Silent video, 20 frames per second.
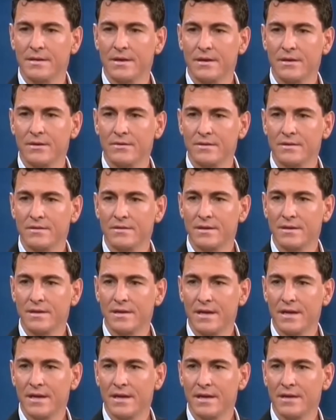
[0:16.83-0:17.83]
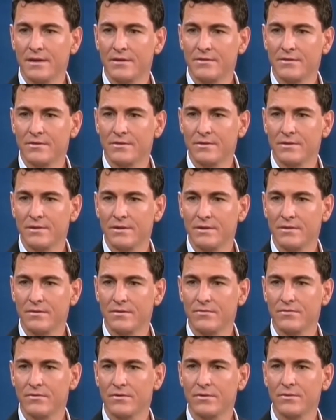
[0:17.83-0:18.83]
I don't think they answer
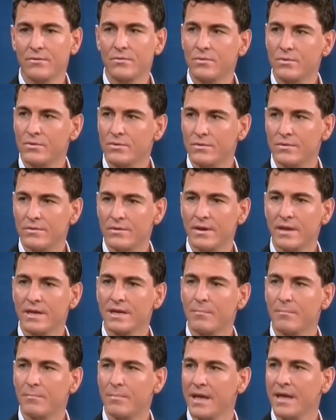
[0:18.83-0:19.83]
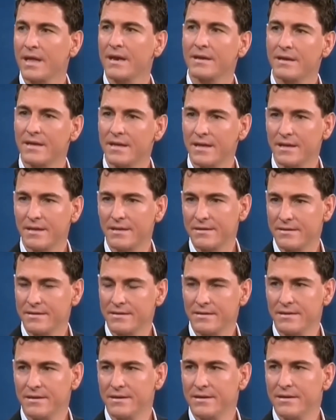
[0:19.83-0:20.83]
for the wound. They're like a band aid
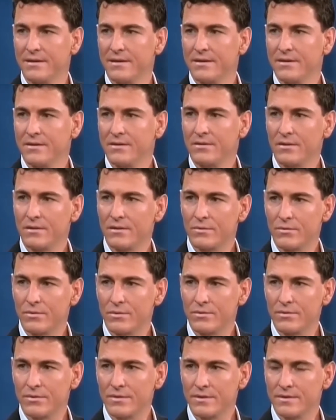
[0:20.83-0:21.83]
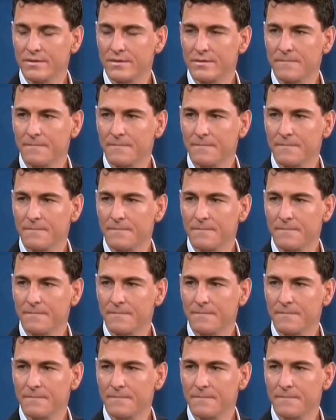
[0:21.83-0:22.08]
on the wound.